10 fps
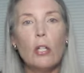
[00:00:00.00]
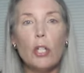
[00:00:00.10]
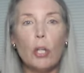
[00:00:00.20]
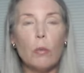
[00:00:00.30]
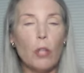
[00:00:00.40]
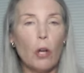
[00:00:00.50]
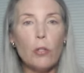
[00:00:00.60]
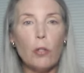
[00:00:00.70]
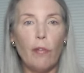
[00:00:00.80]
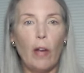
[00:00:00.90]
she was
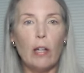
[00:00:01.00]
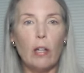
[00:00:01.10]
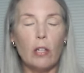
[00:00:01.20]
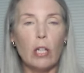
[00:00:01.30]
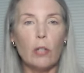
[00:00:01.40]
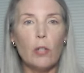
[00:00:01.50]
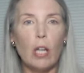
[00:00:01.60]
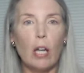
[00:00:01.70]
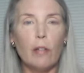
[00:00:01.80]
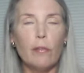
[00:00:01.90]
also found not
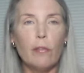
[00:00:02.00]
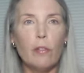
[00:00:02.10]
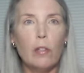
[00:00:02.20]
guilty of.